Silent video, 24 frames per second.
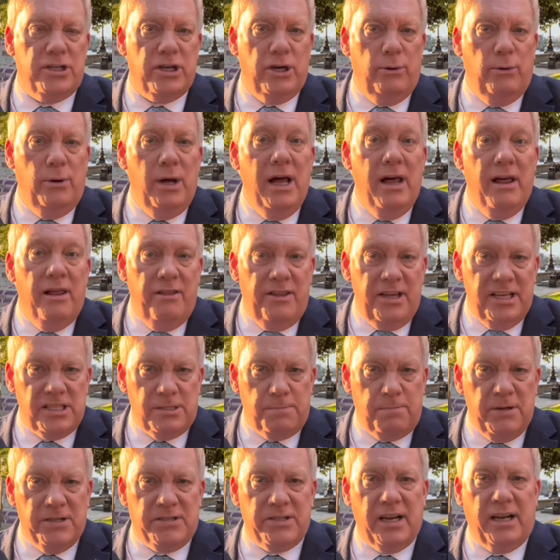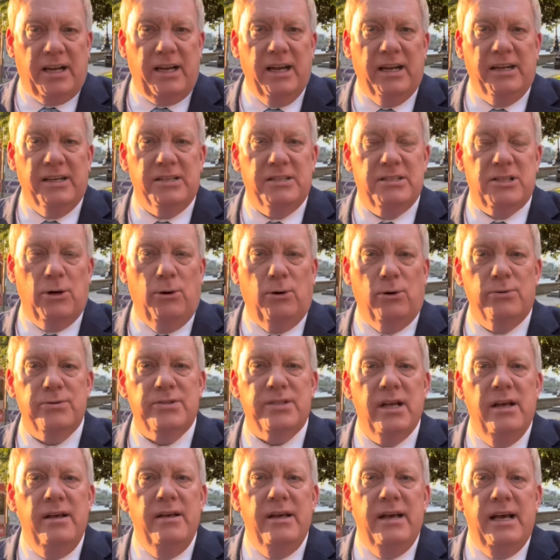to this particular
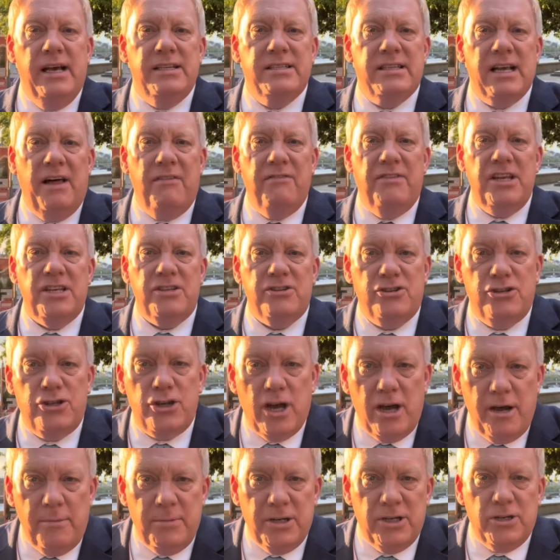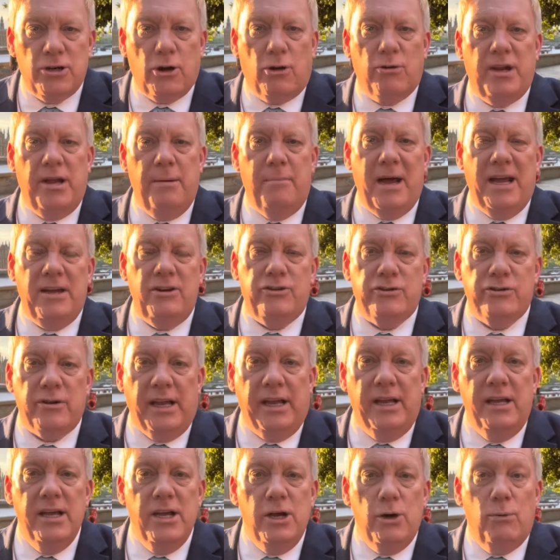source, is that this German documentary,
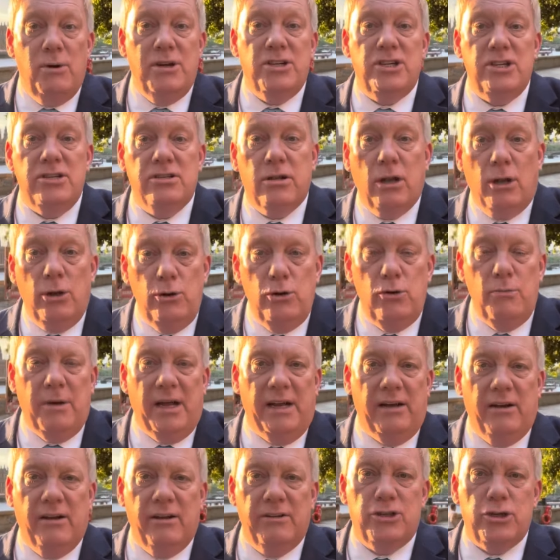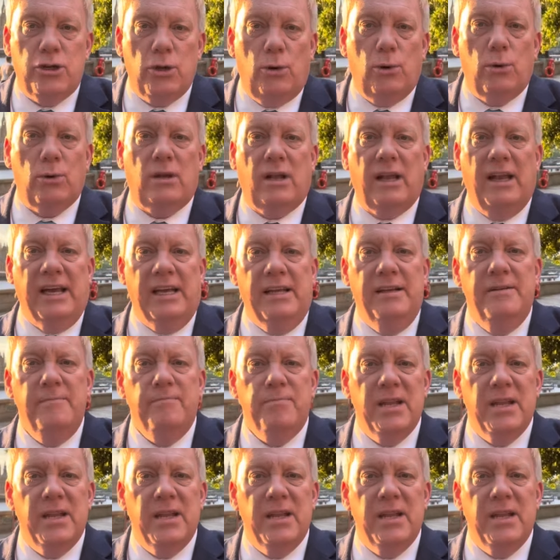which is looming shortly,